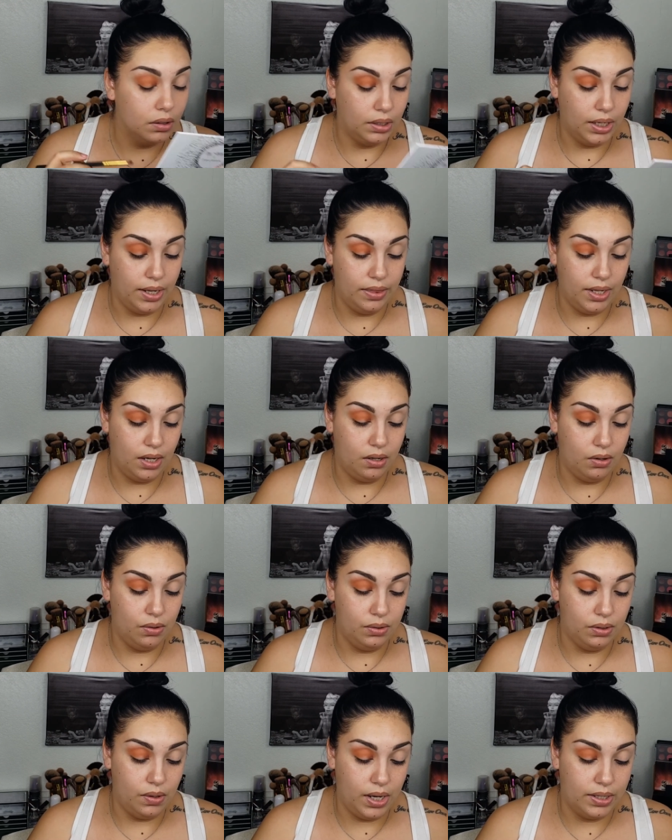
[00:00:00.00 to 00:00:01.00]
And that
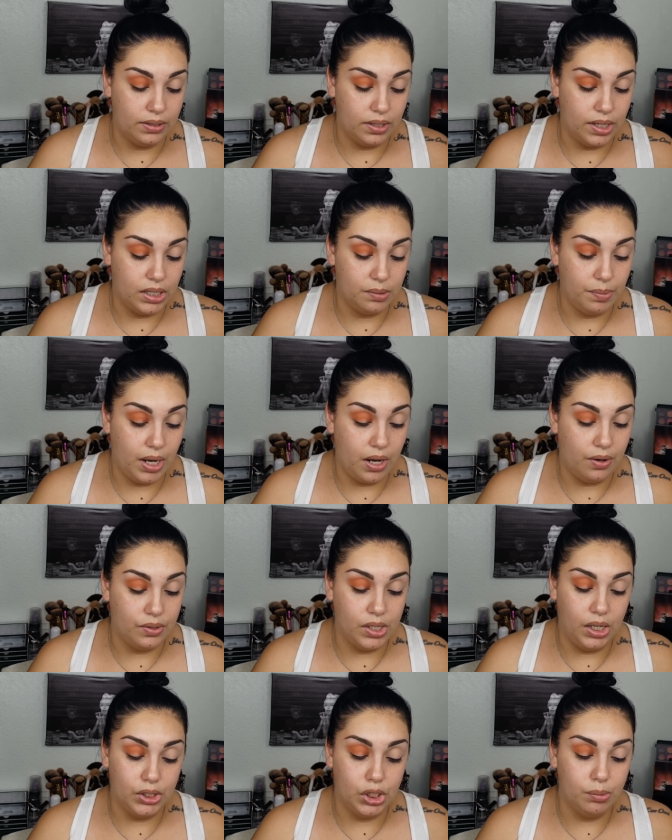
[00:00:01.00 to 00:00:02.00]
also has a nice payout.
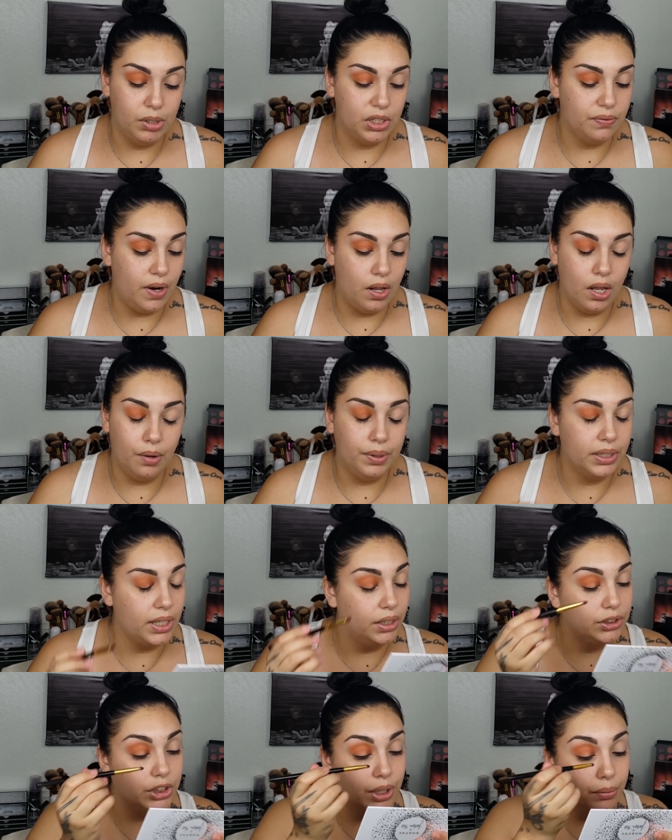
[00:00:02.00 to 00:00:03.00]
Not too much fallout with that
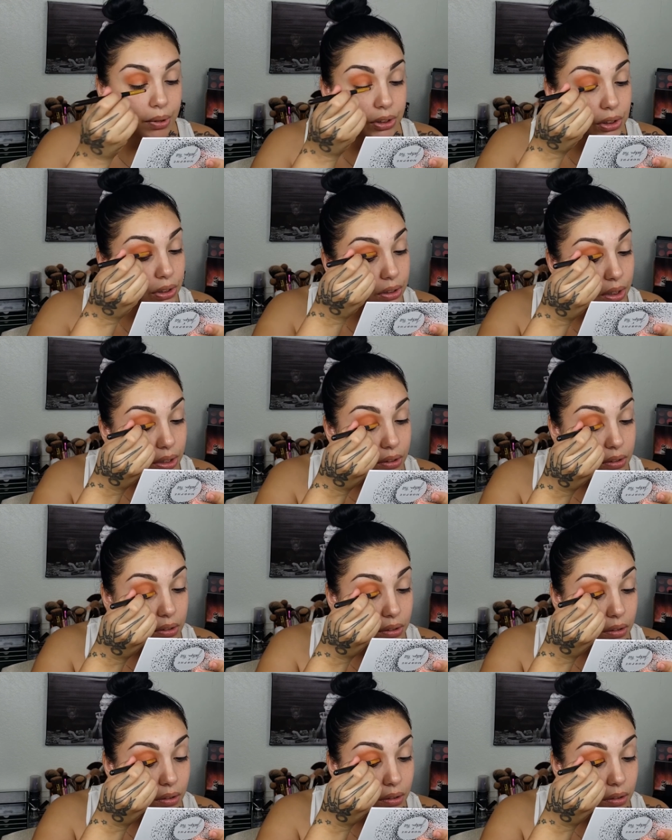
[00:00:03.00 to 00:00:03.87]
shade, which is nice.